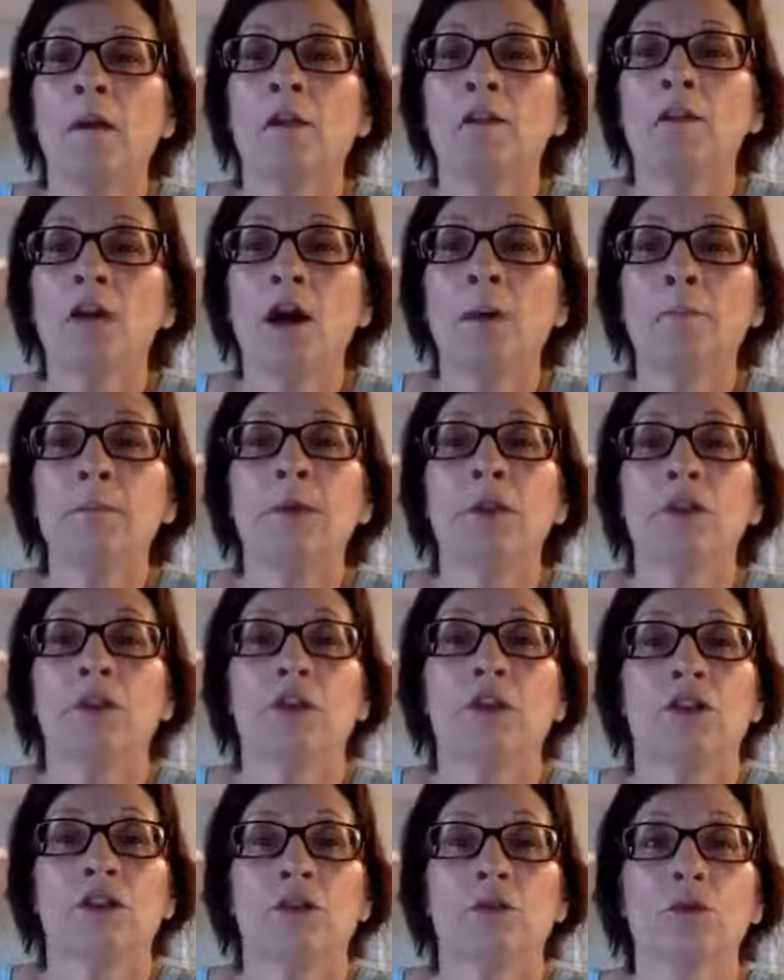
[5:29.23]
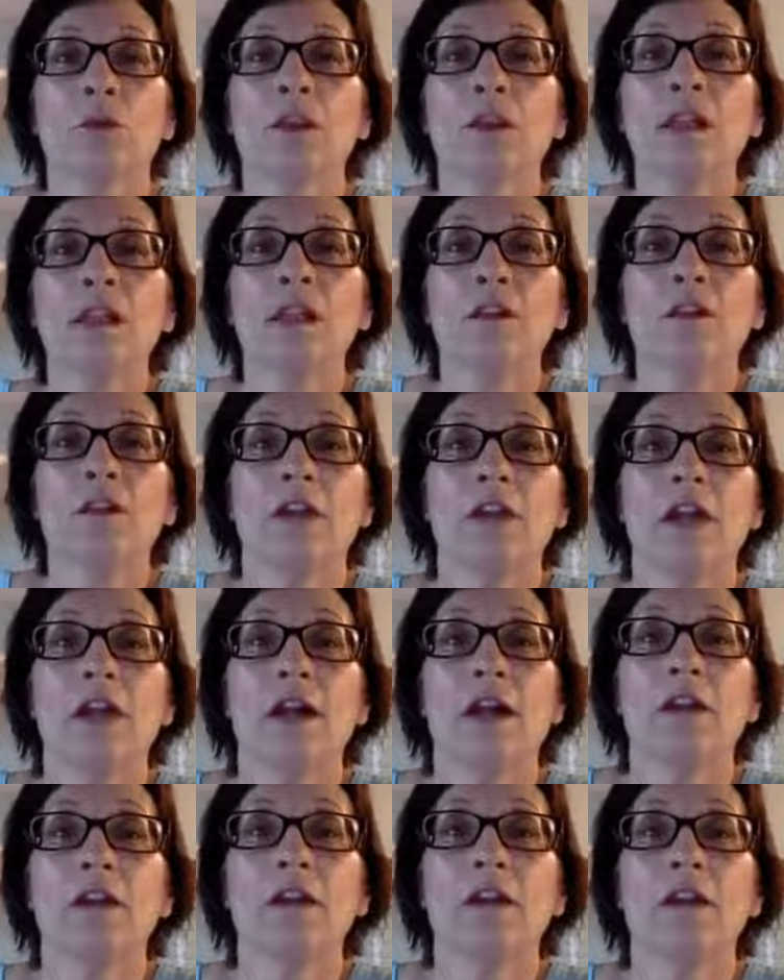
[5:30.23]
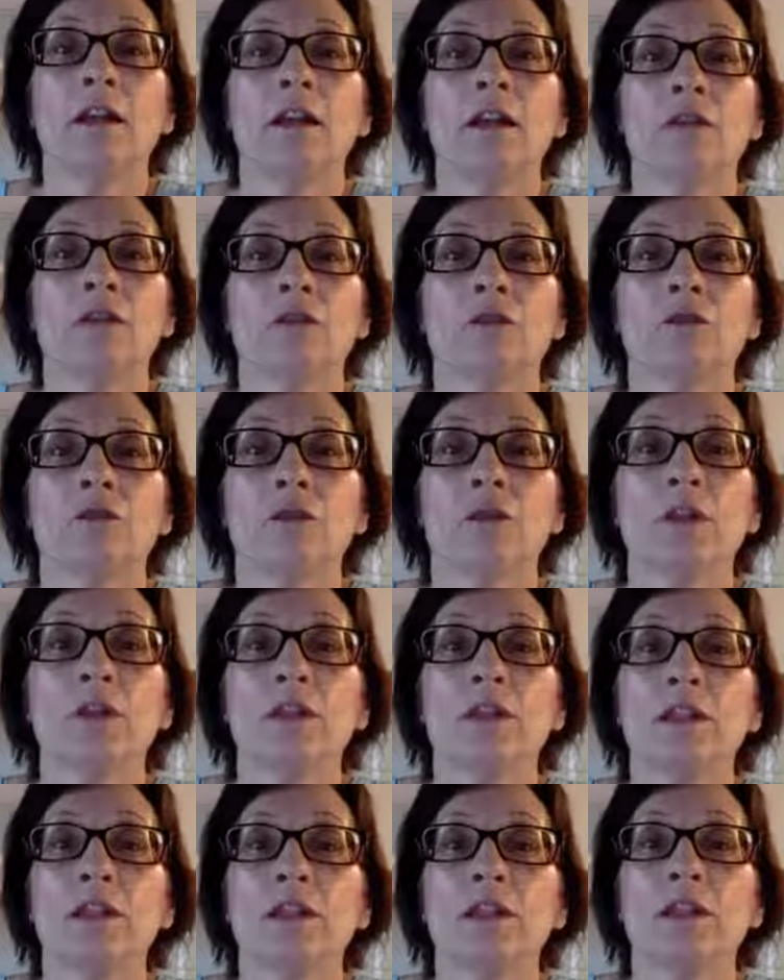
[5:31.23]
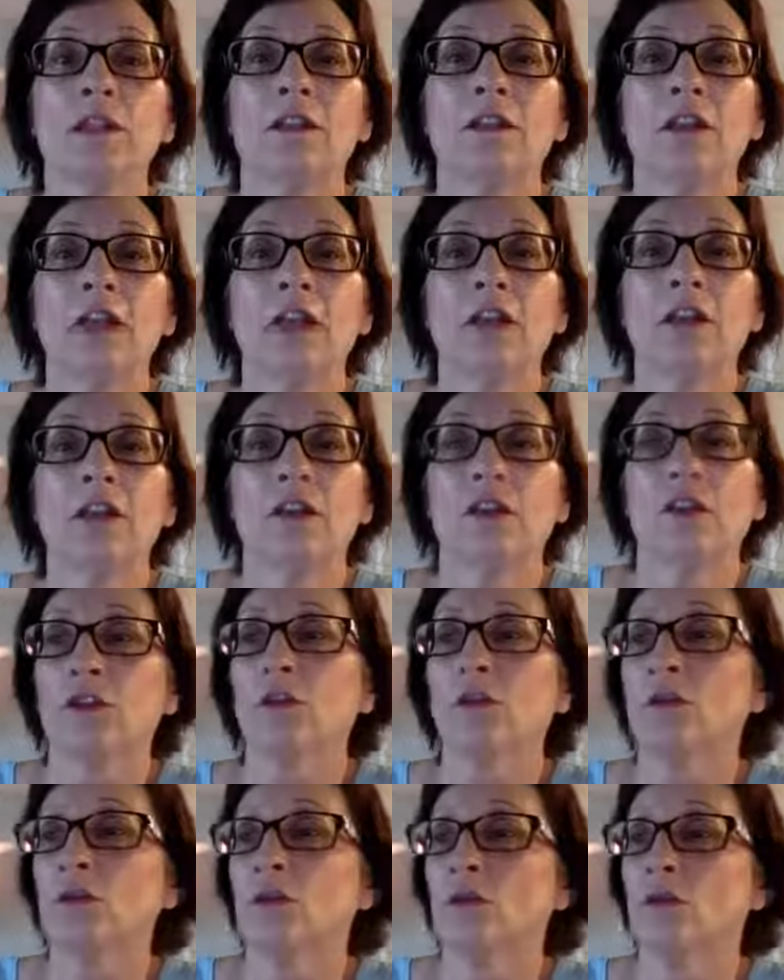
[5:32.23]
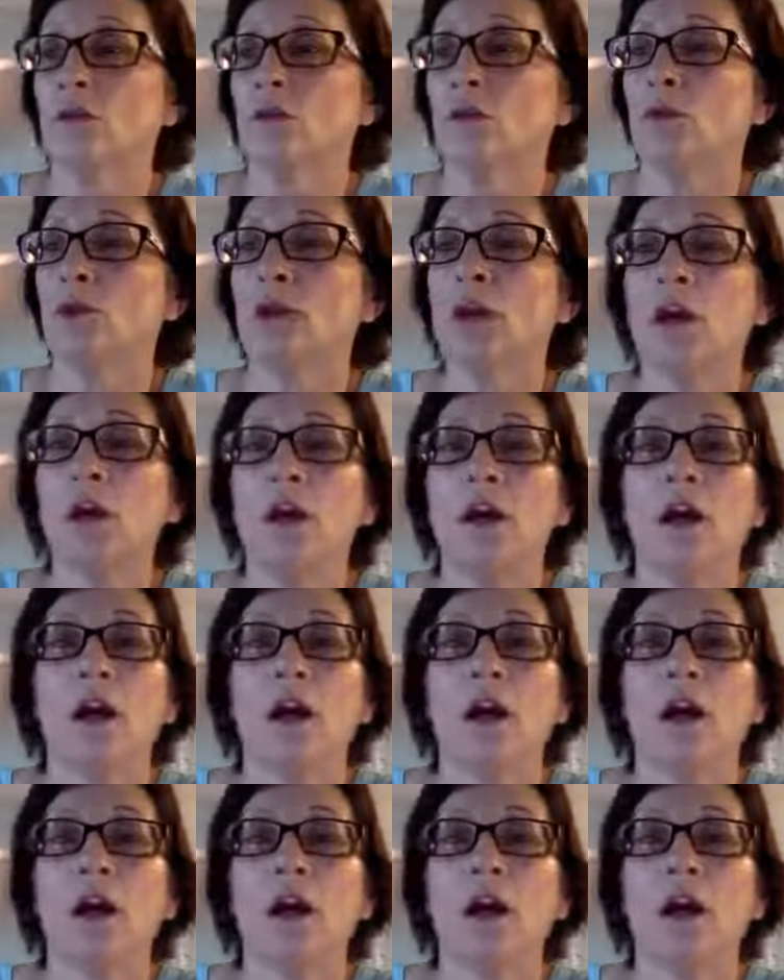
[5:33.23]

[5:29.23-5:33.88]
Number 3 then is really to think through